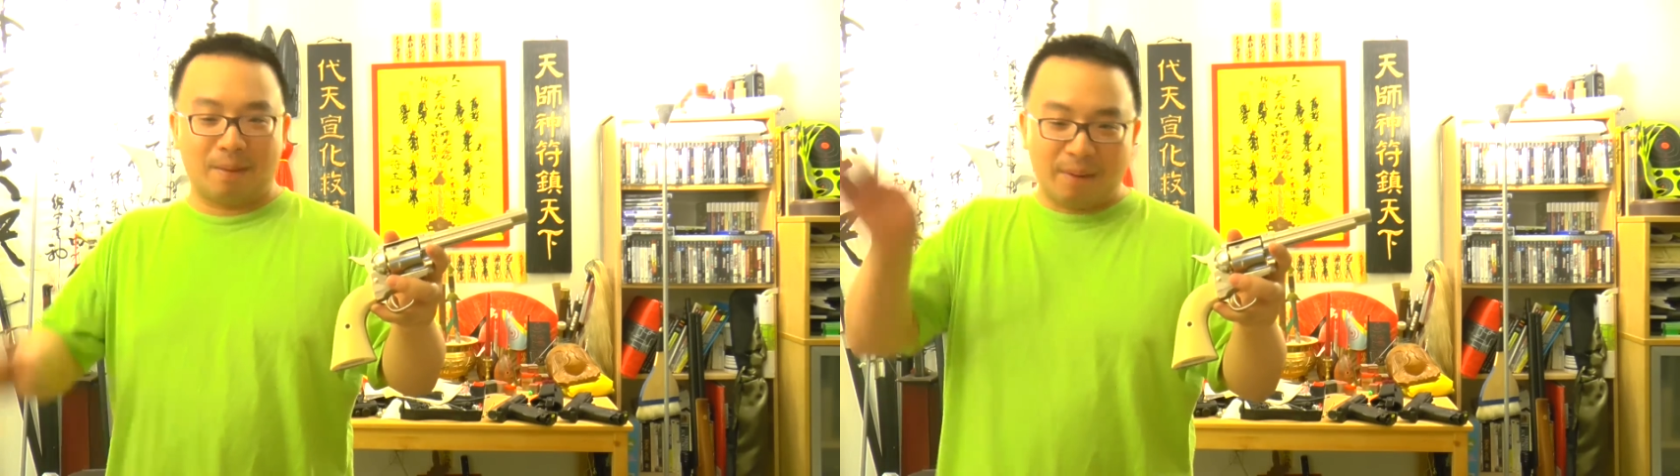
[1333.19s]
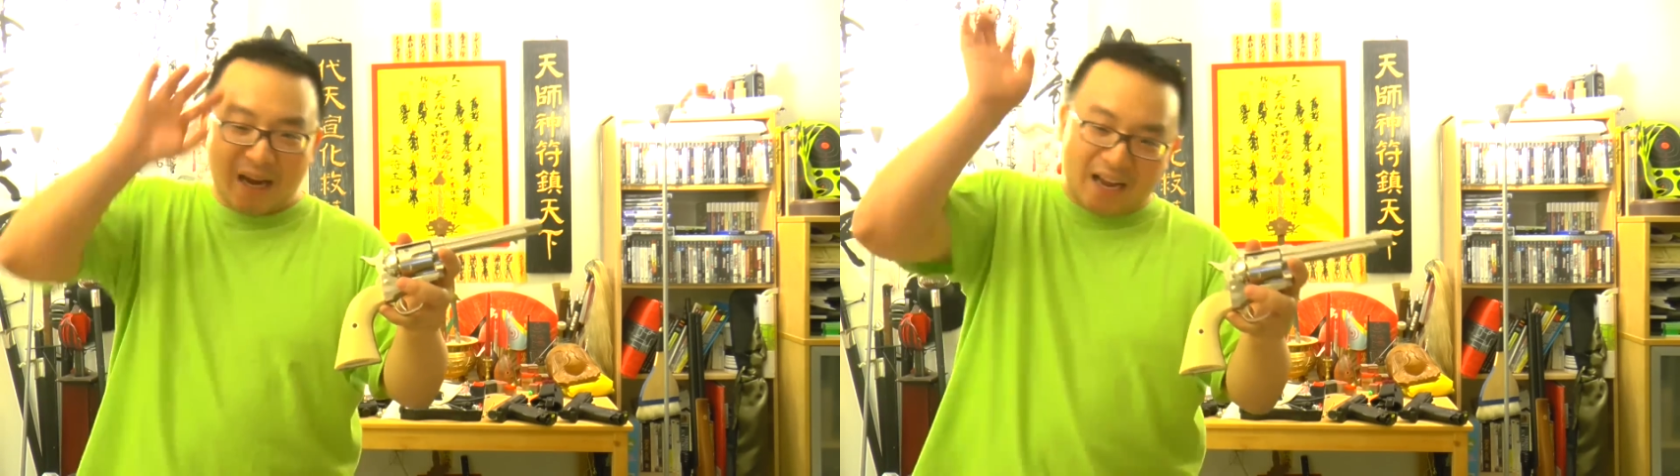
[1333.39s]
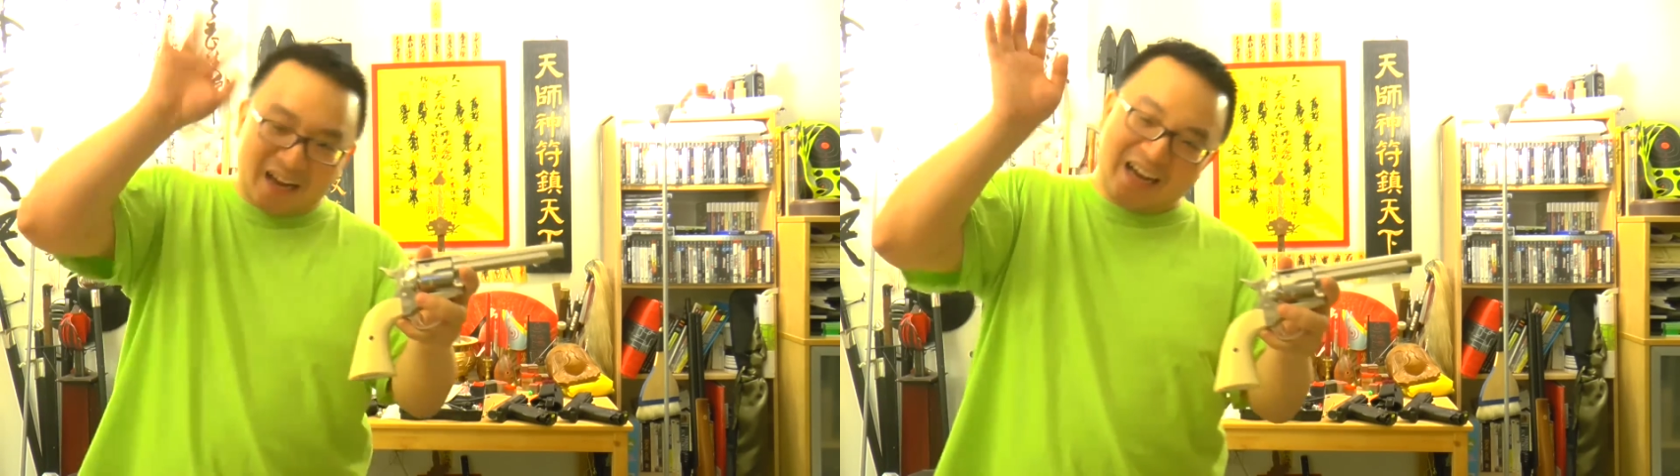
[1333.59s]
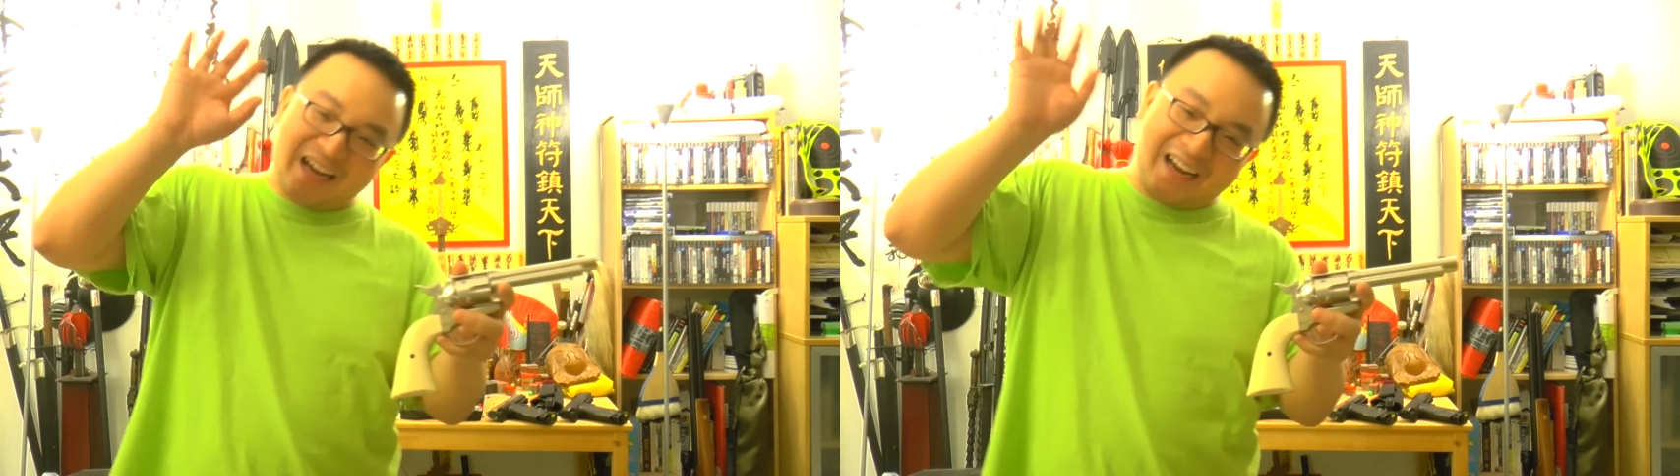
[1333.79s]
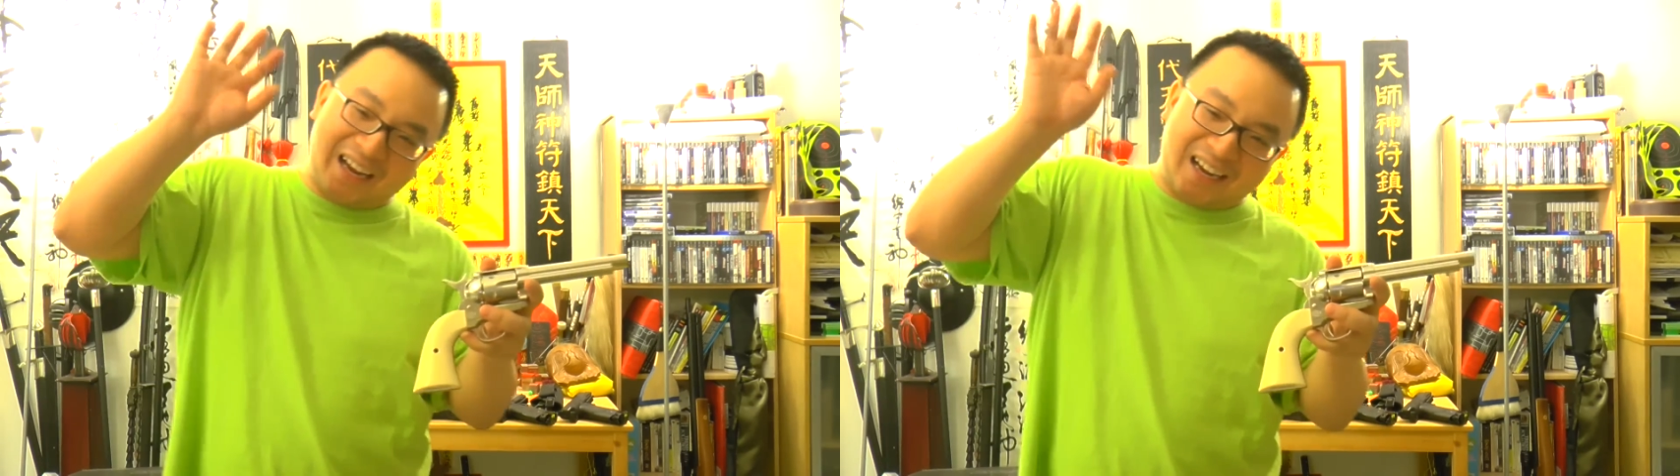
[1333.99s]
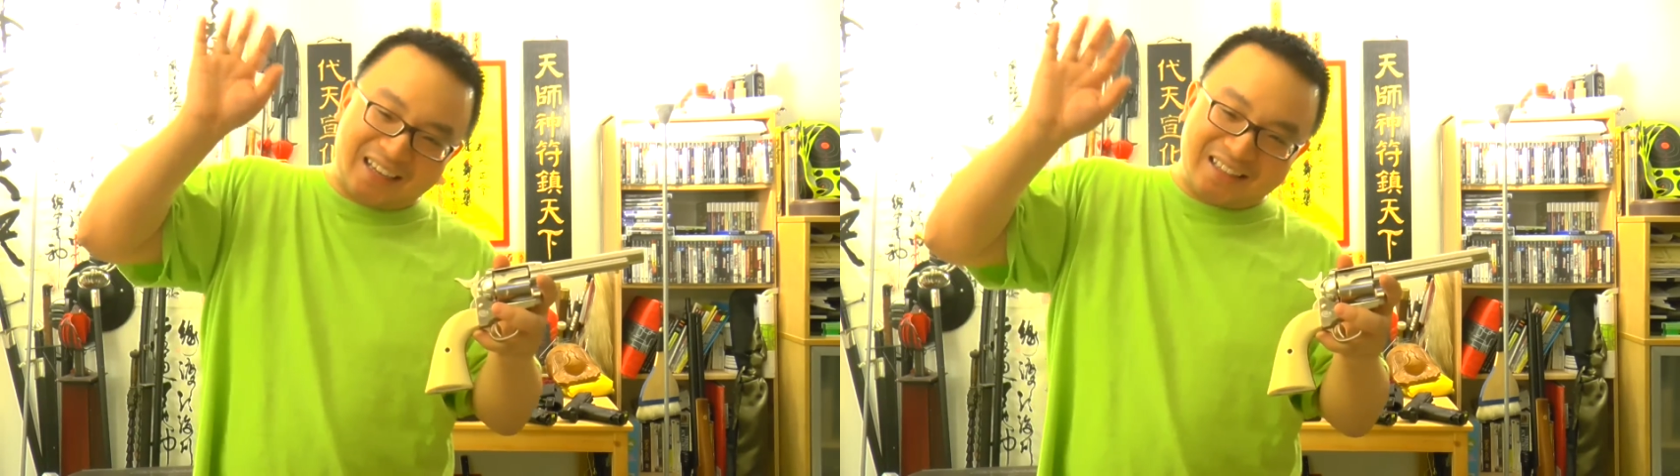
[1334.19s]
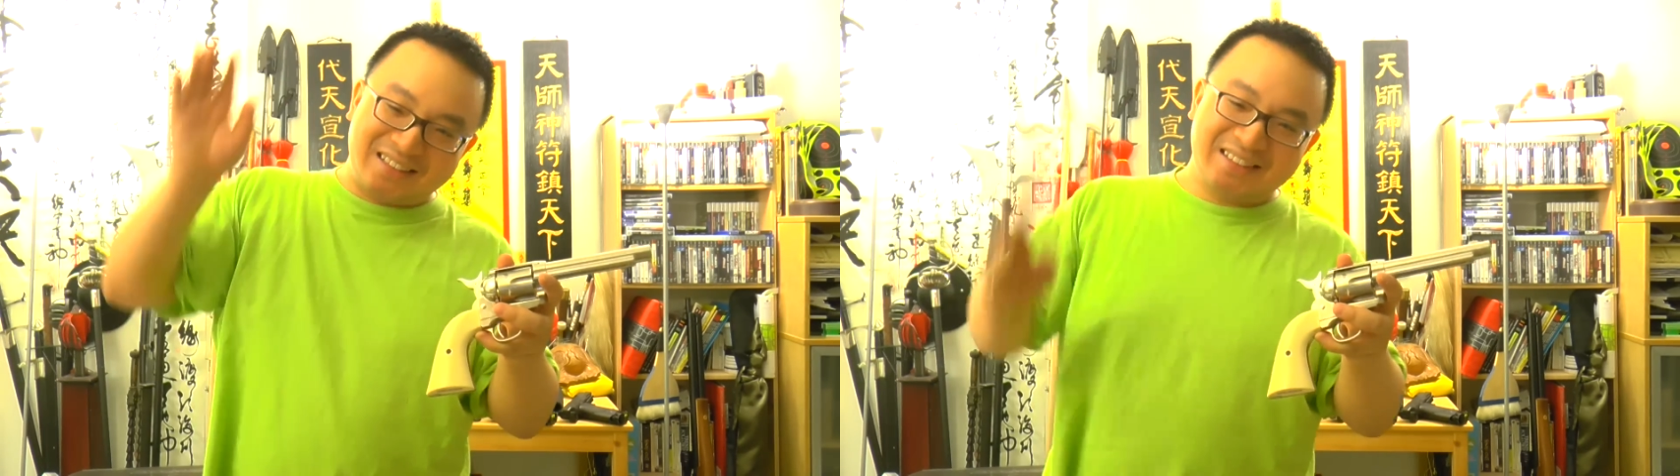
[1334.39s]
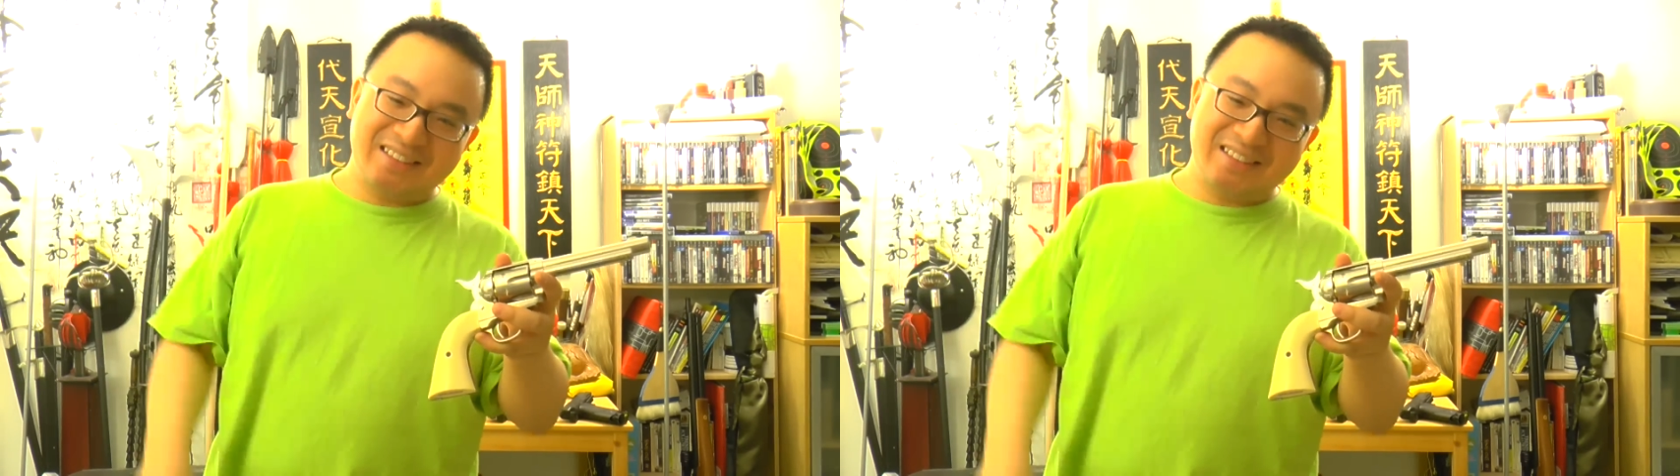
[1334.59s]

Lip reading: Bye-bye!